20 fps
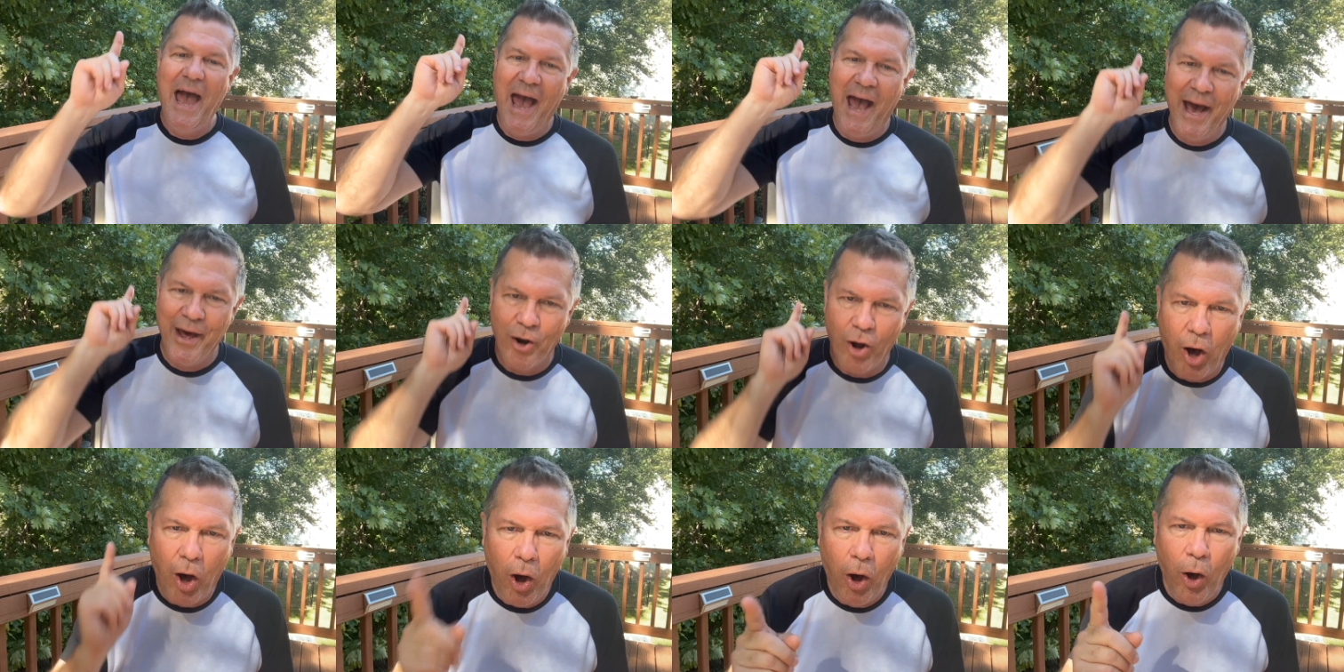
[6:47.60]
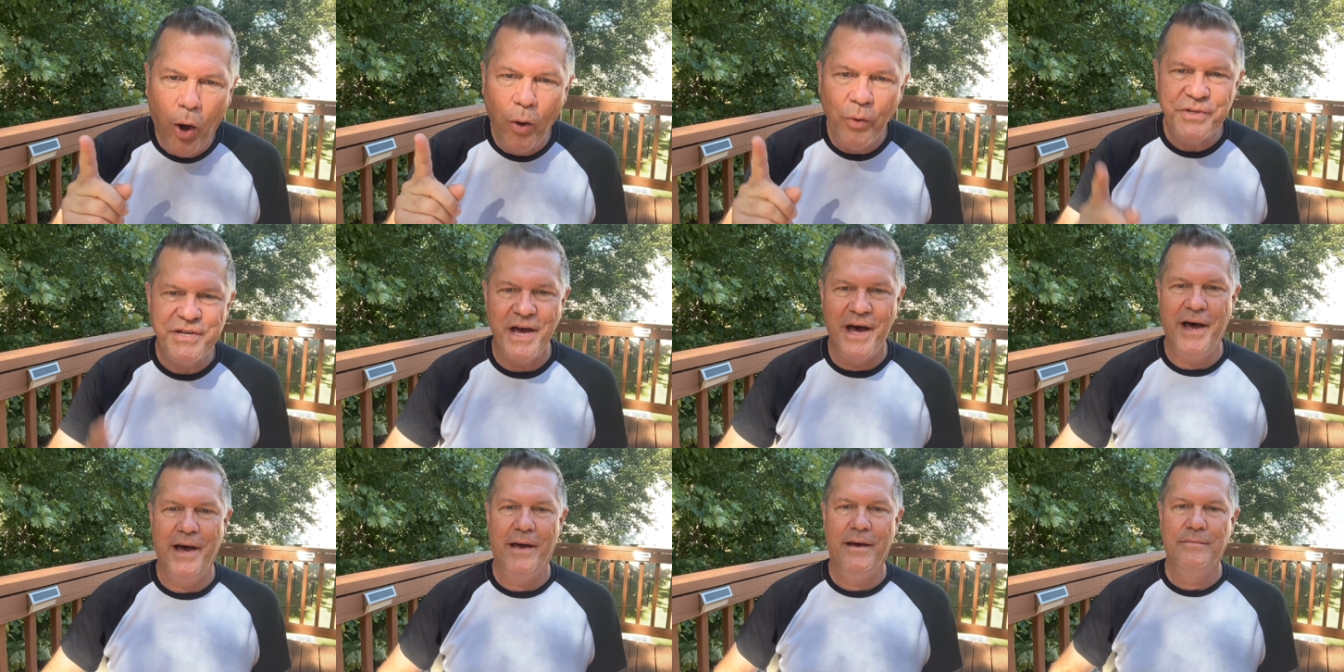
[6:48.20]
at all
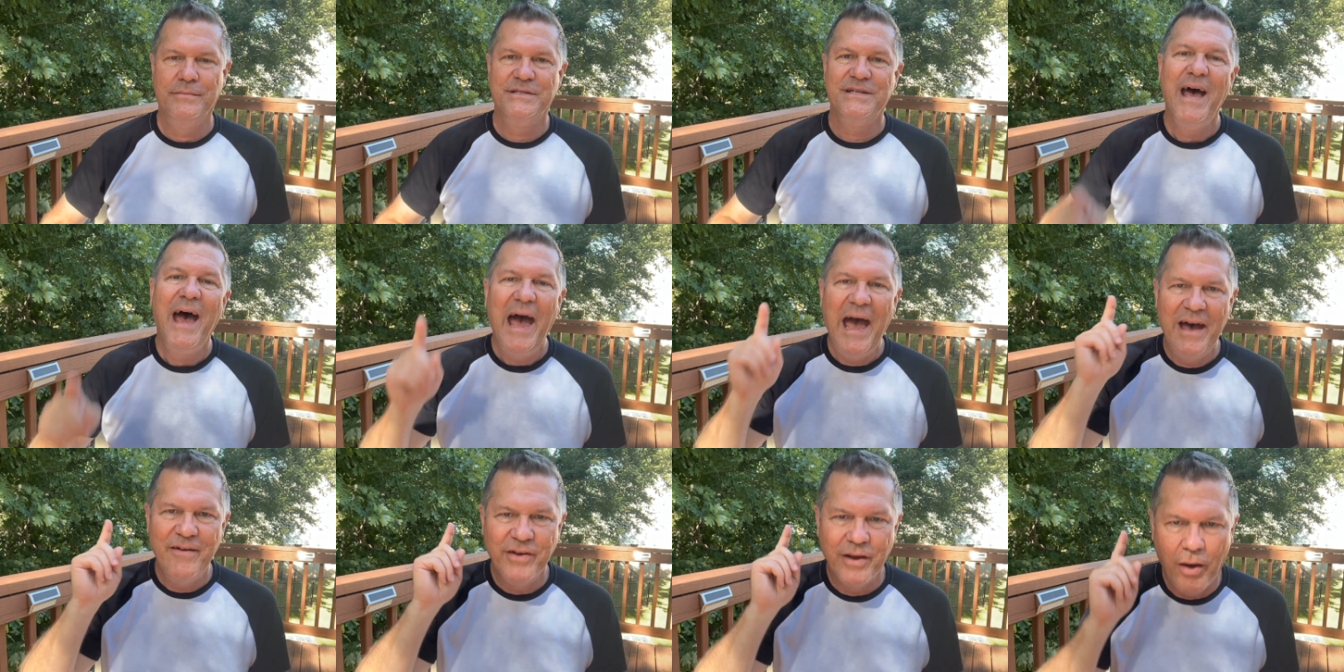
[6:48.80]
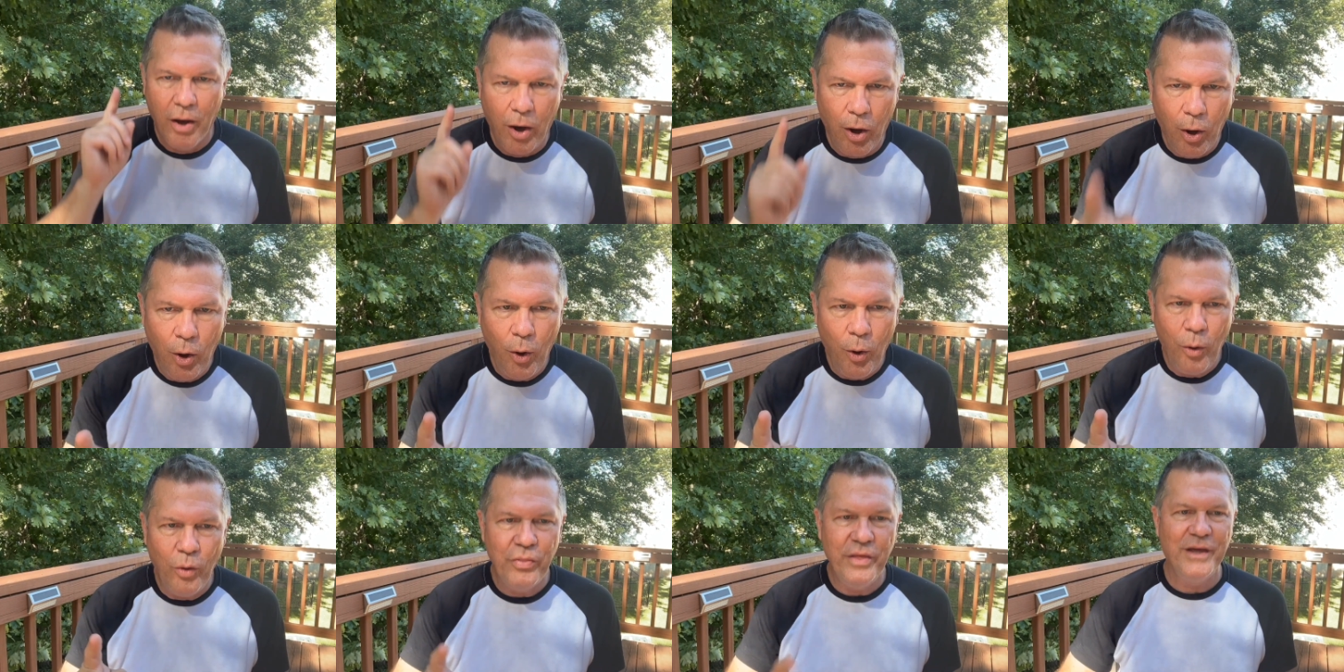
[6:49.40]
times, having
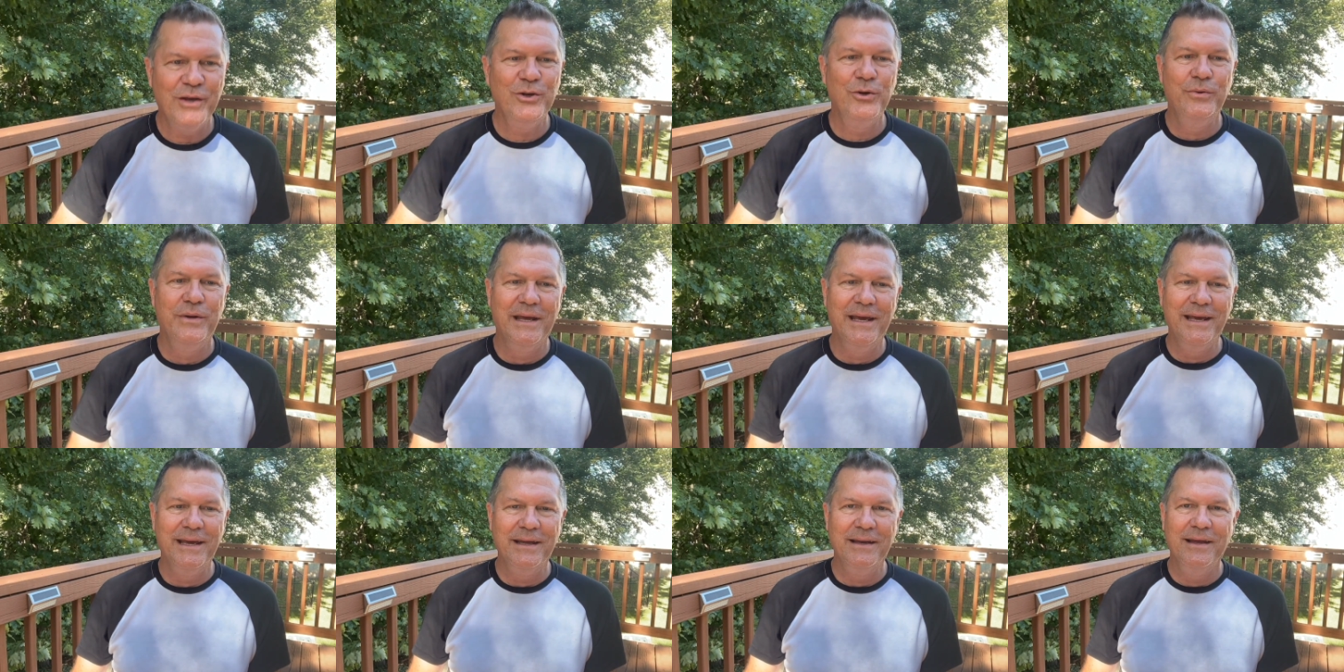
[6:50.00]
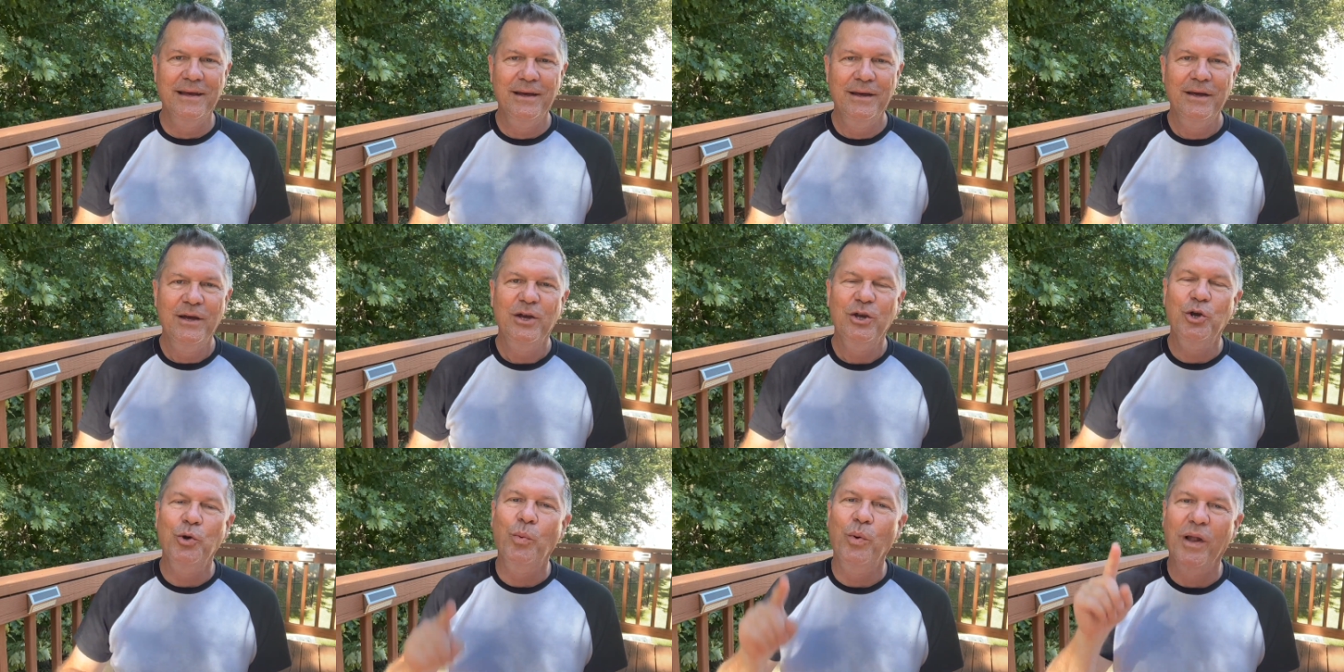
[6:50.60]
all that you need,
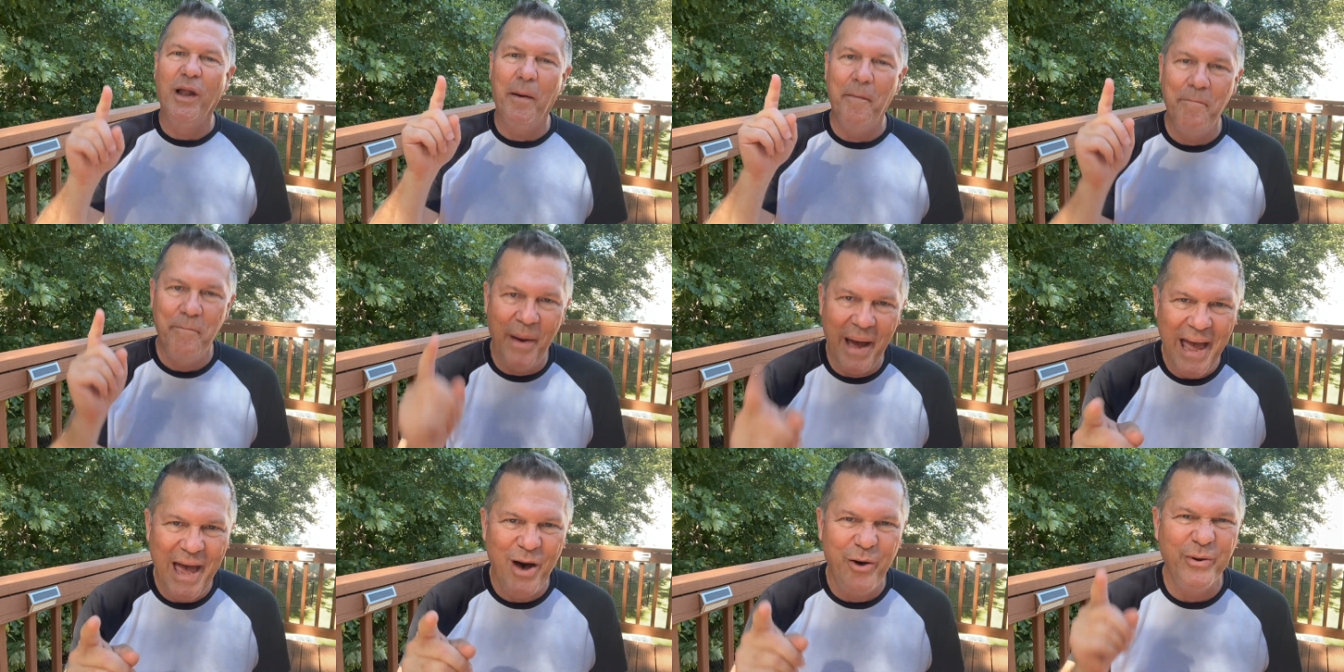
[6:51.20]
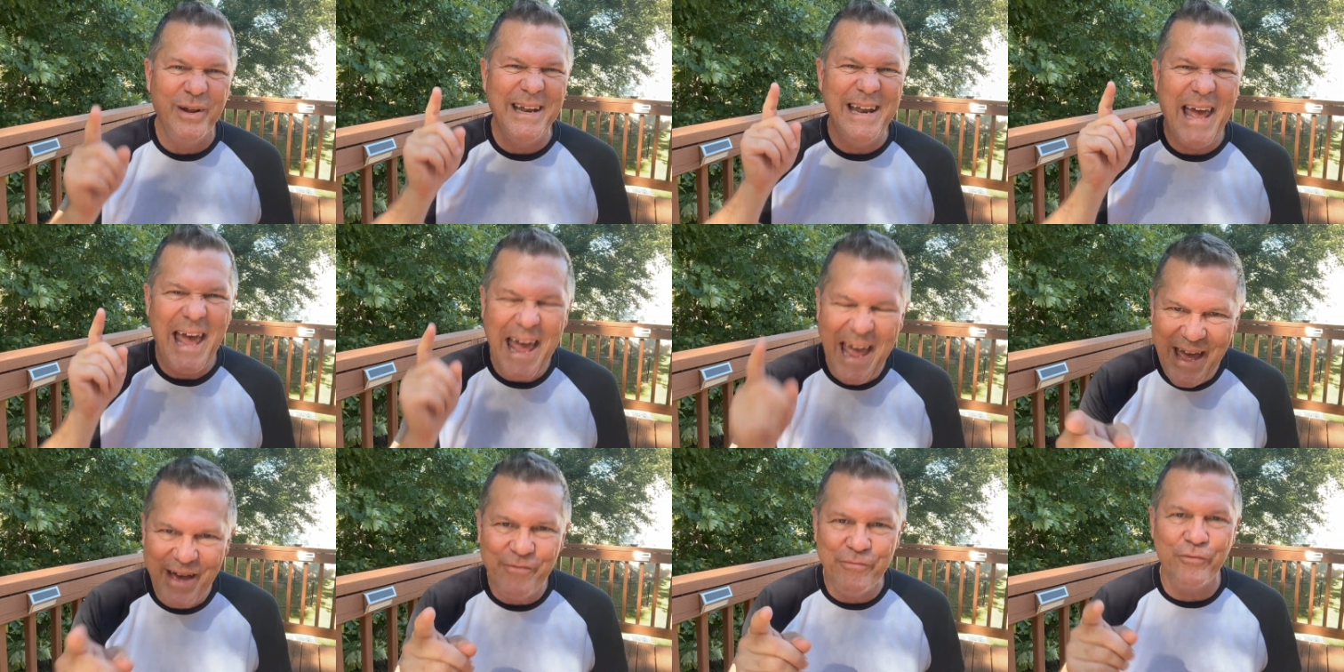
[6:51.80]
you will abound in
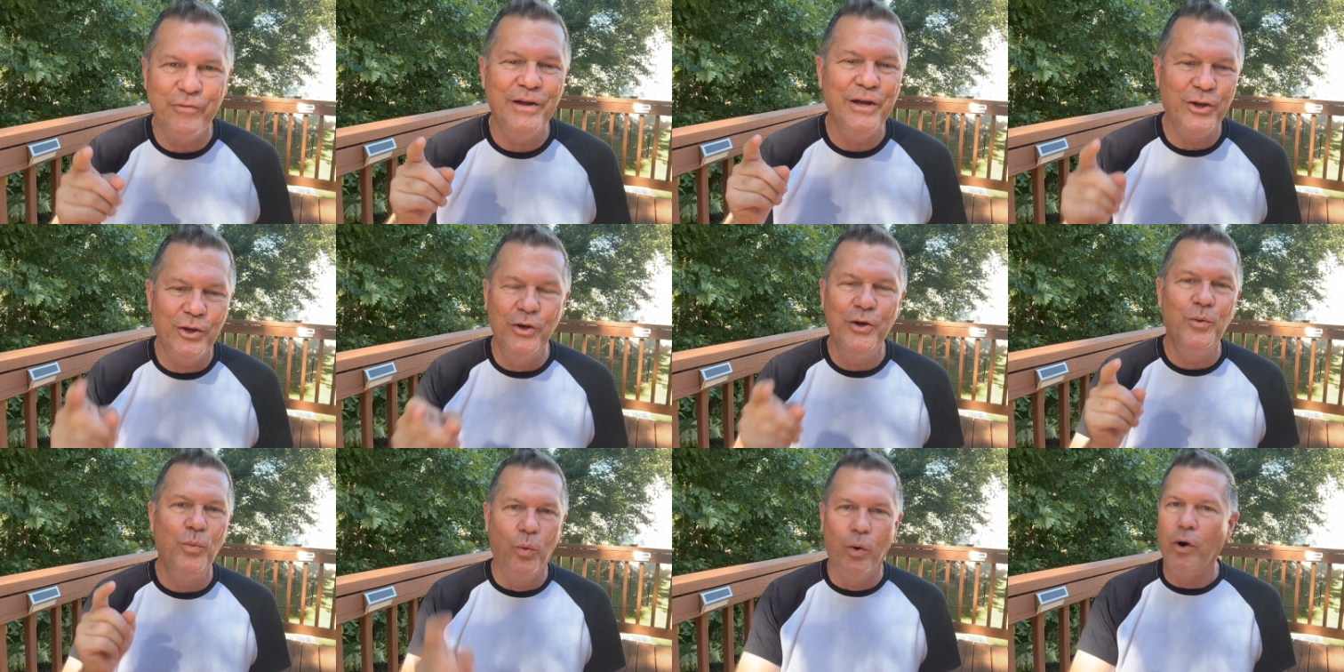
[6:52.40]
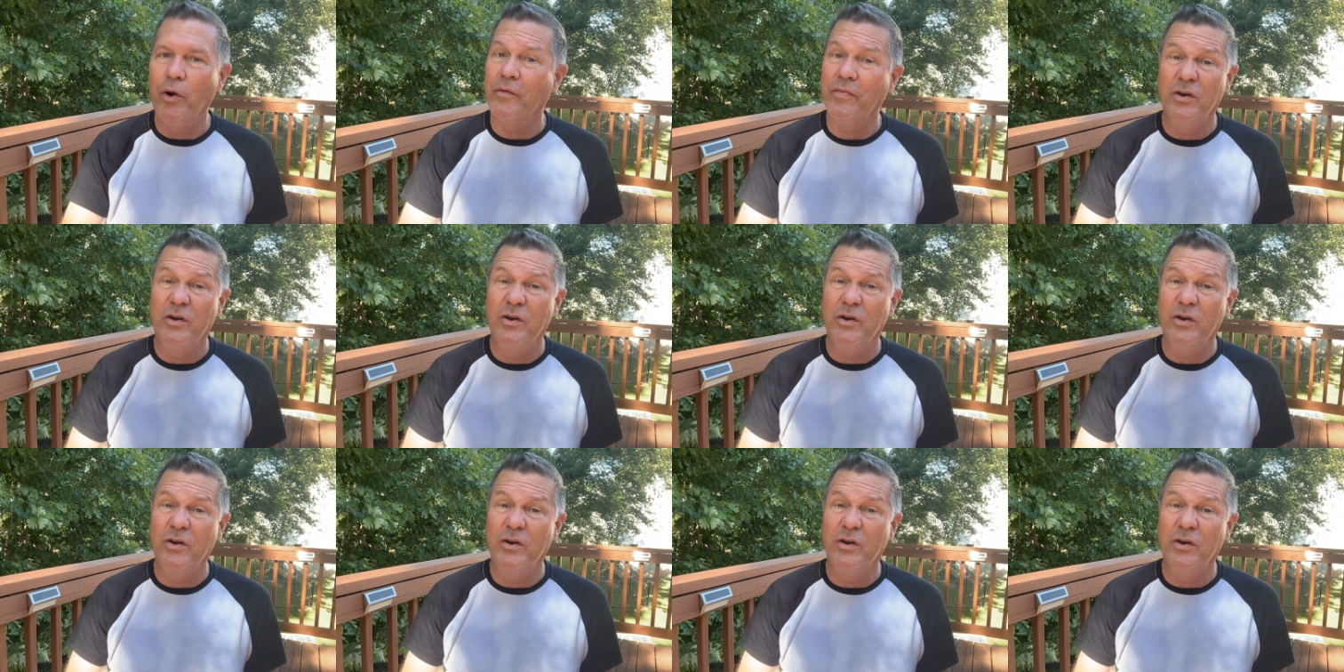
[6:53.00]
every good work.